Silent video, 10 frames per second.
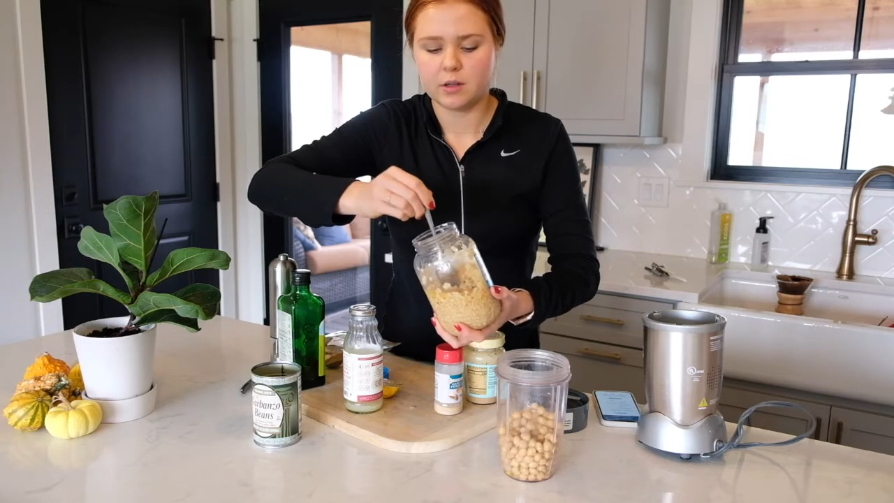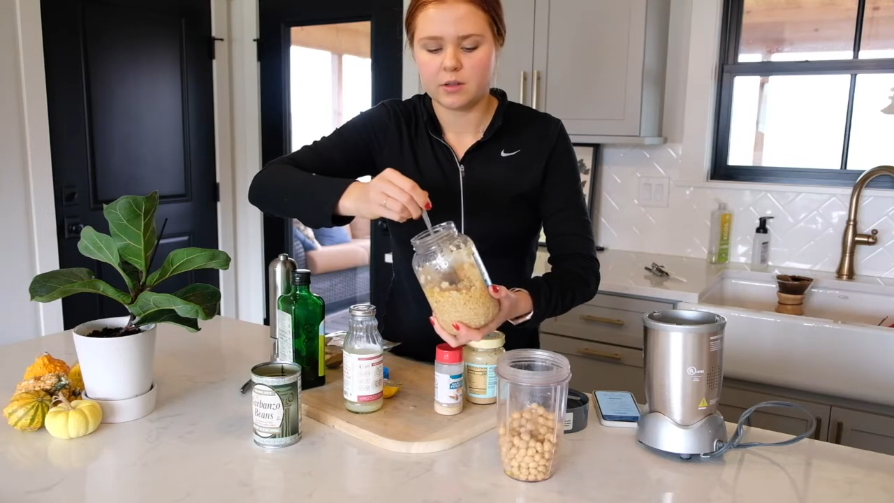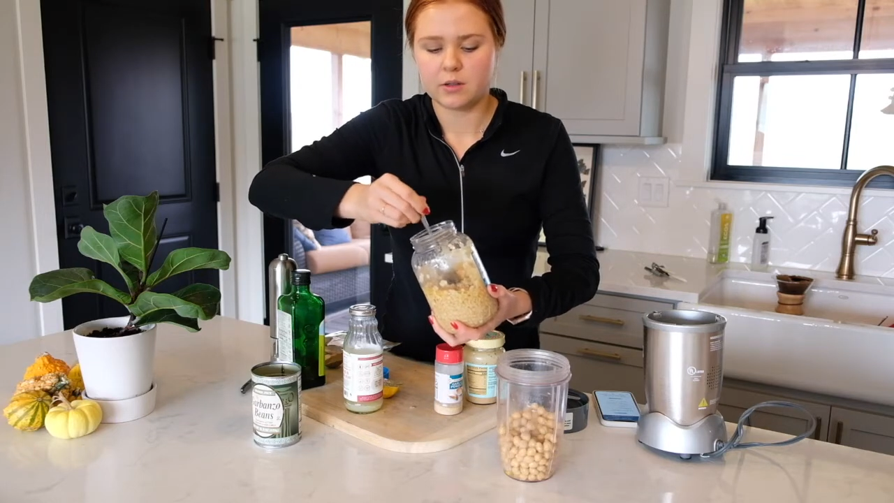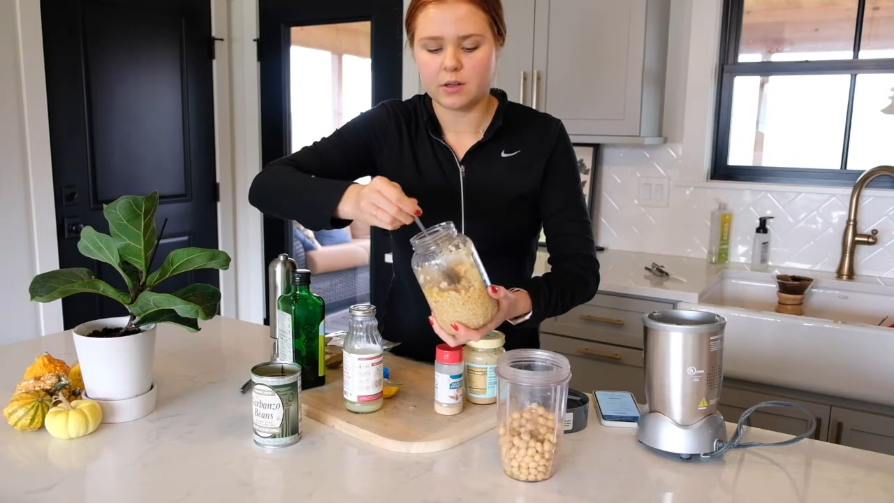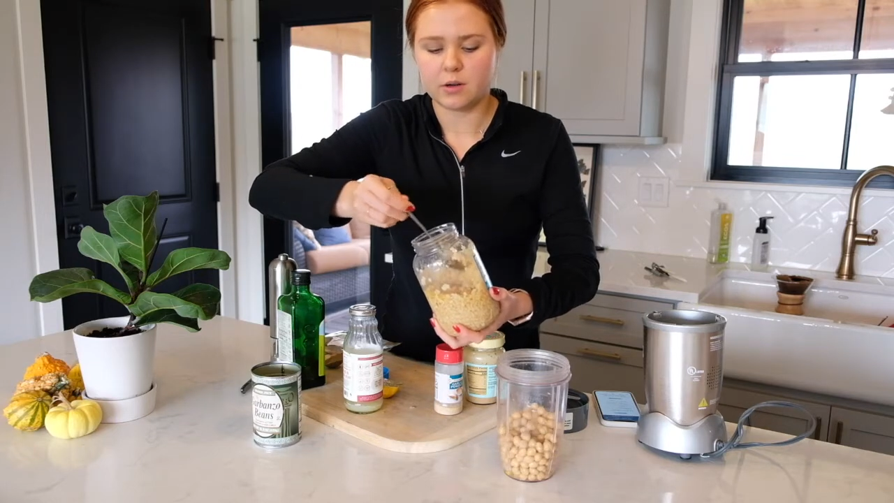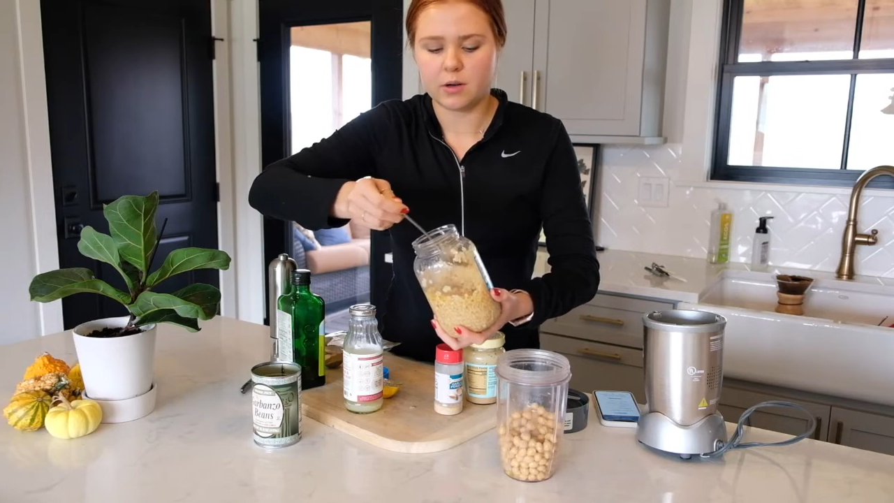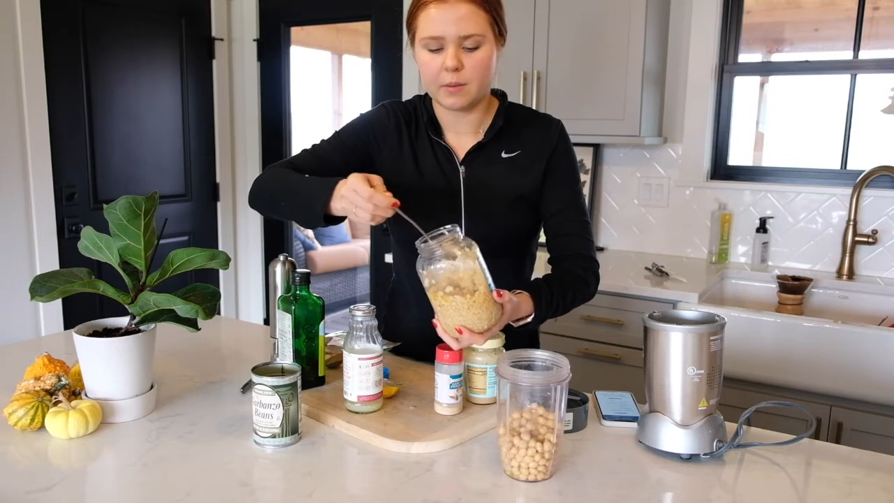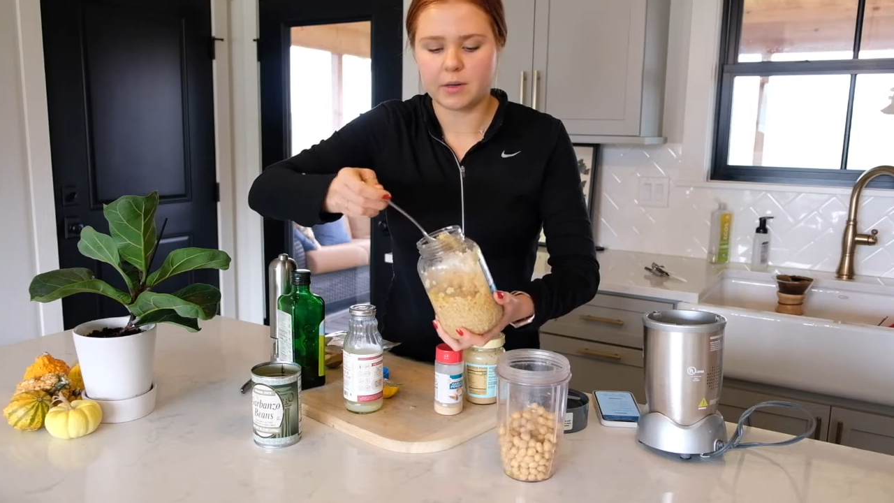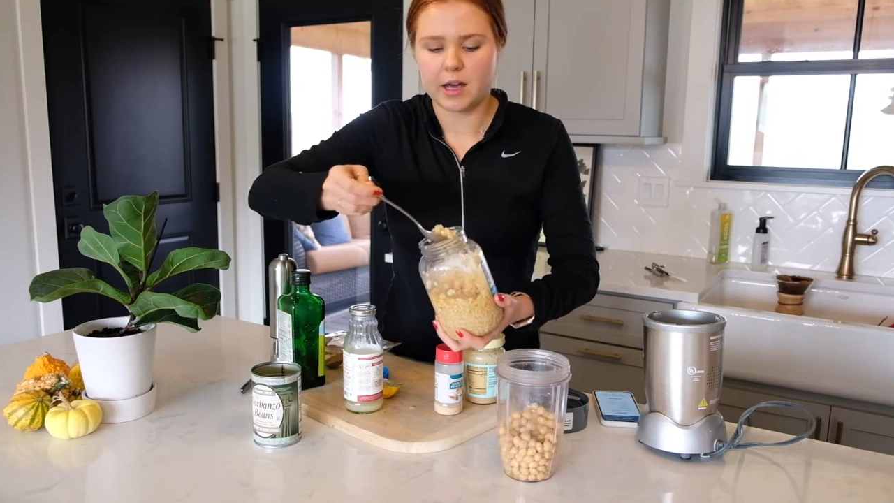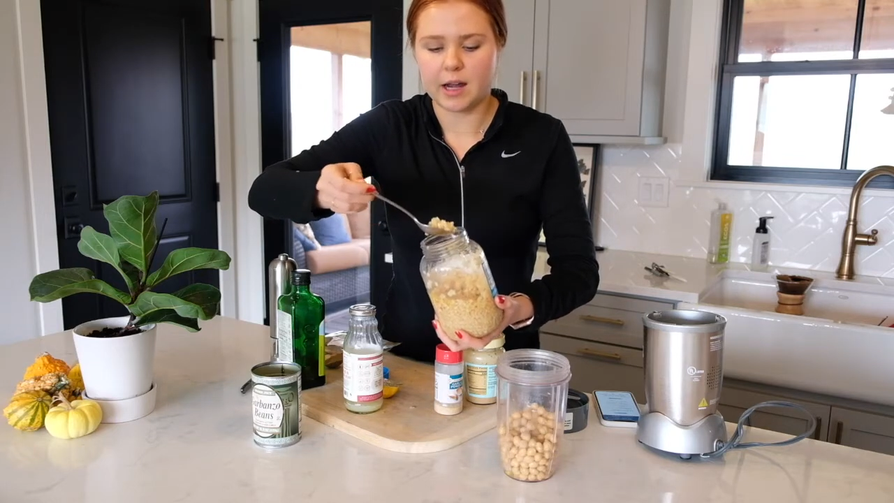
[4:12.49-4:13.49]
So I'm
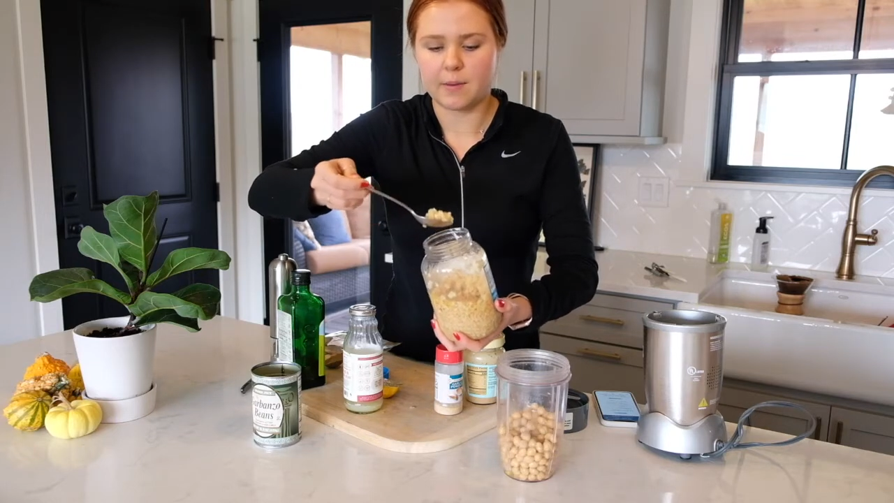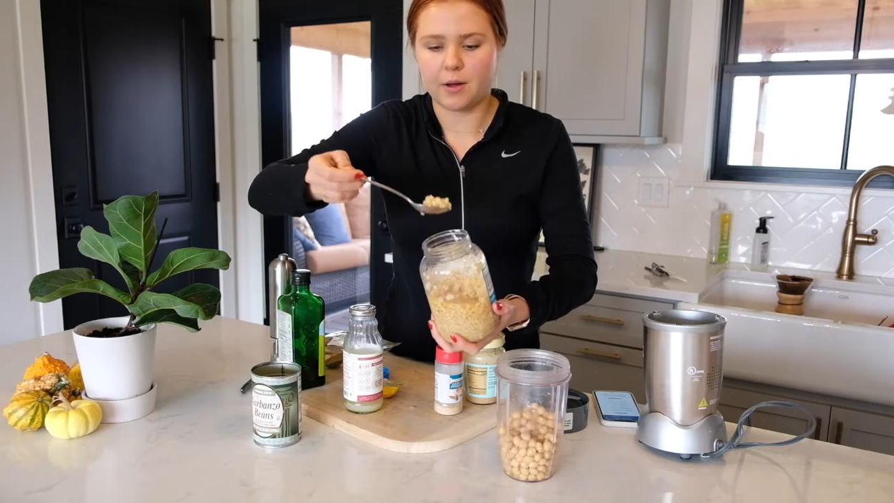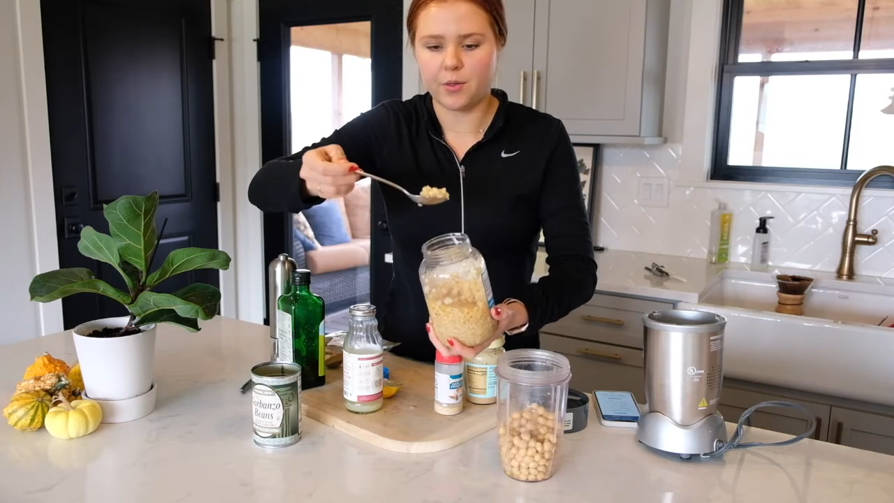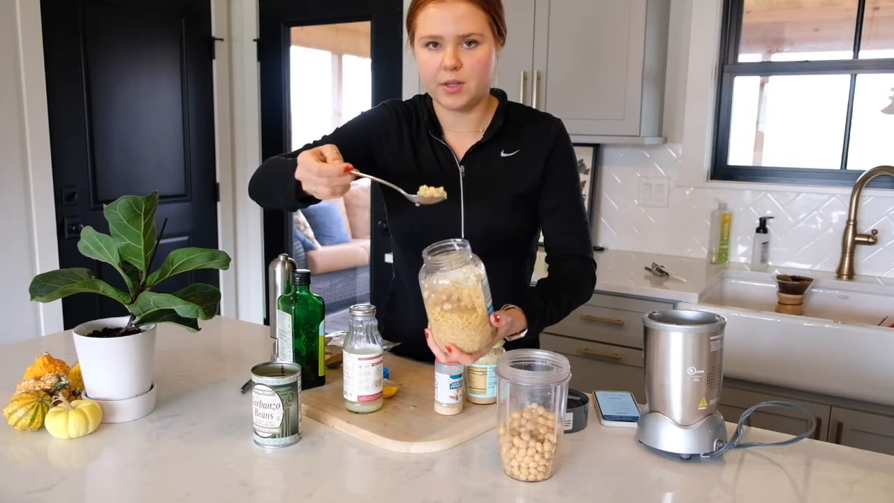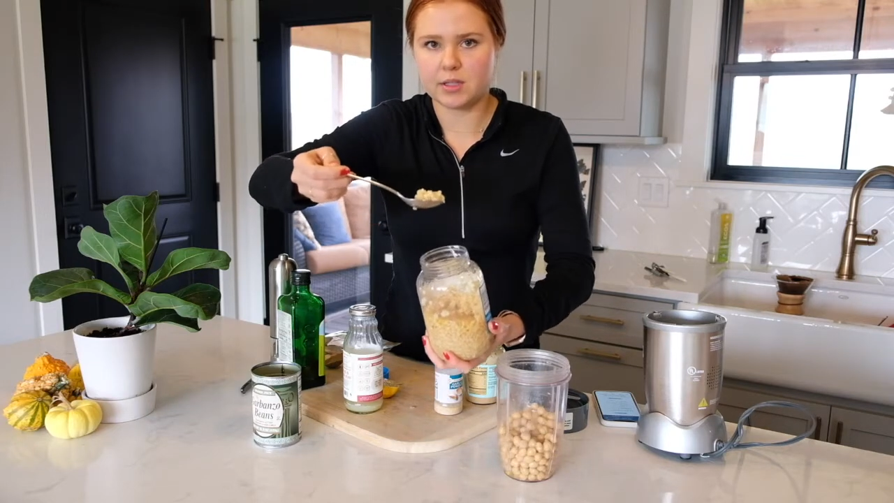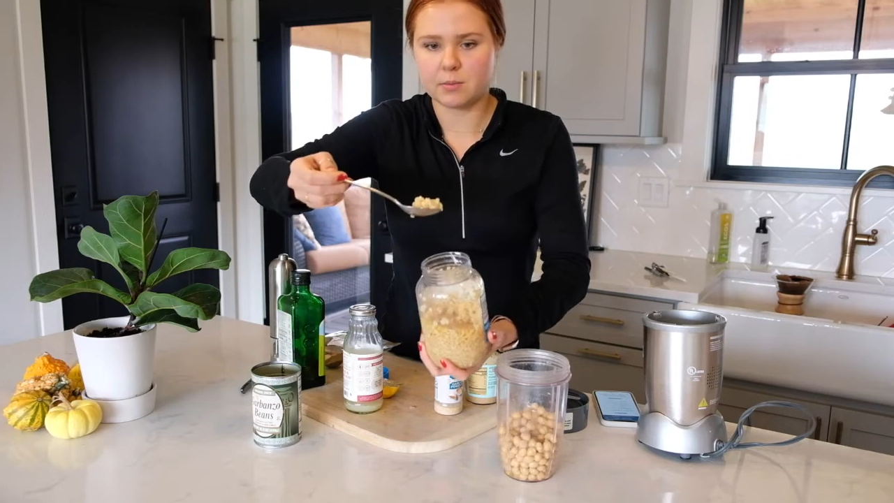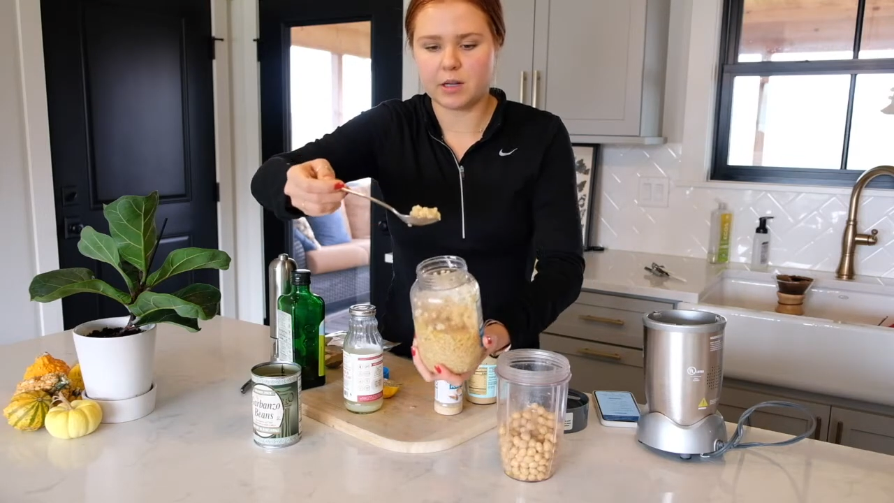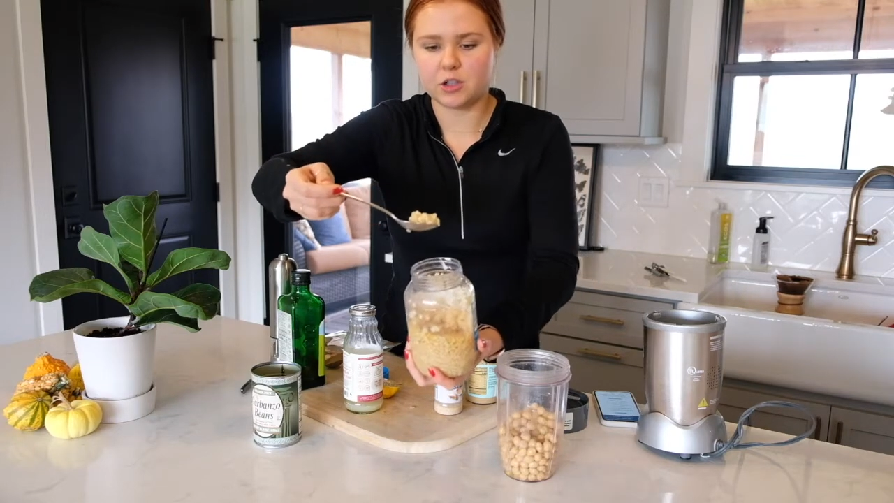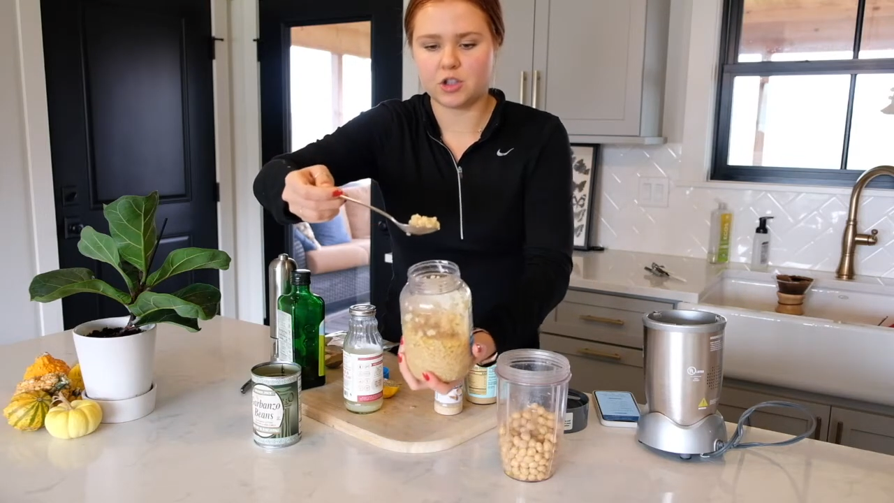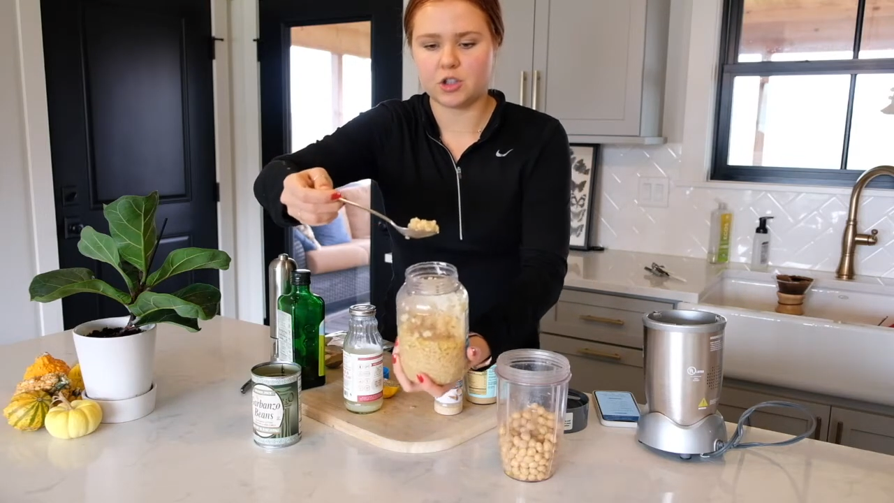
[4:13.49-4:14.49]
going to add about this
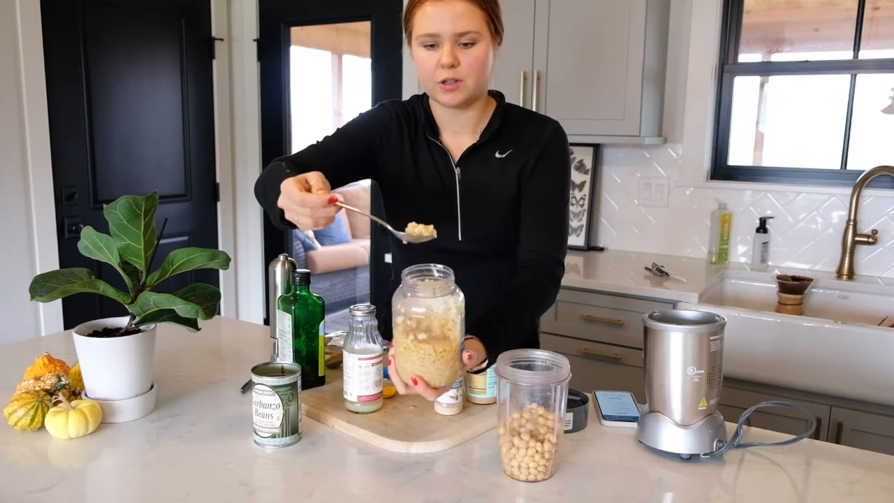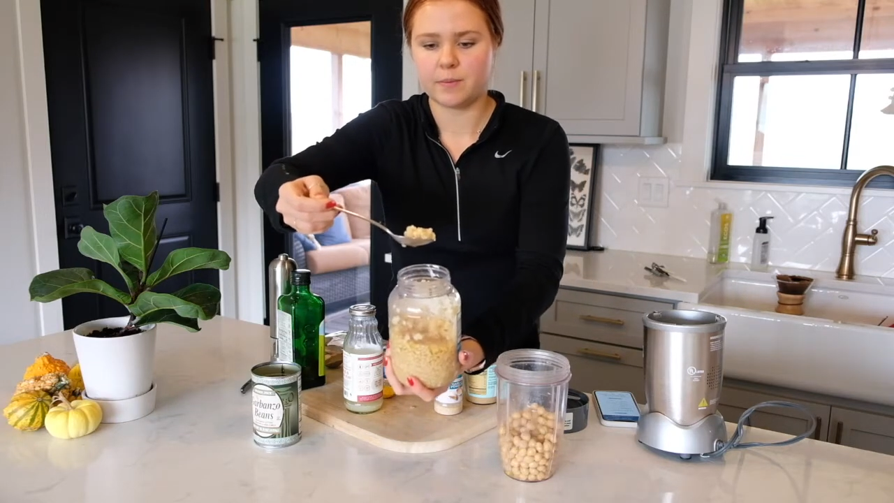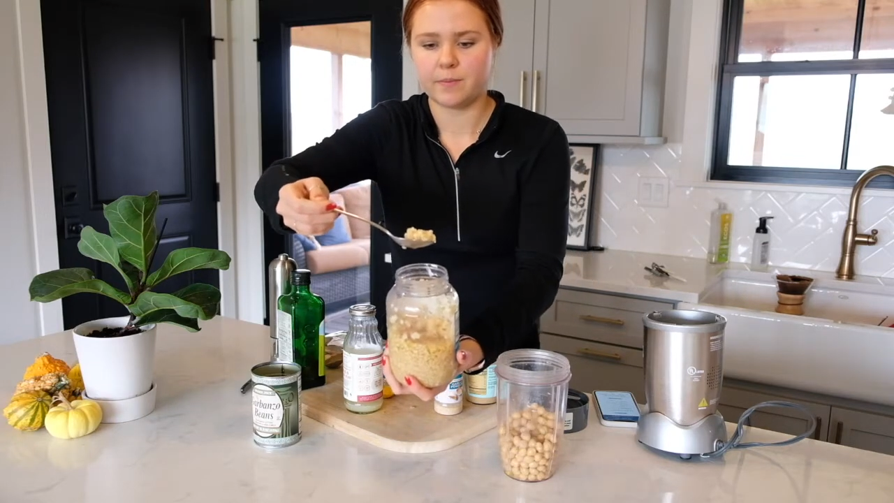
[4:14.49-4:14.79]
much,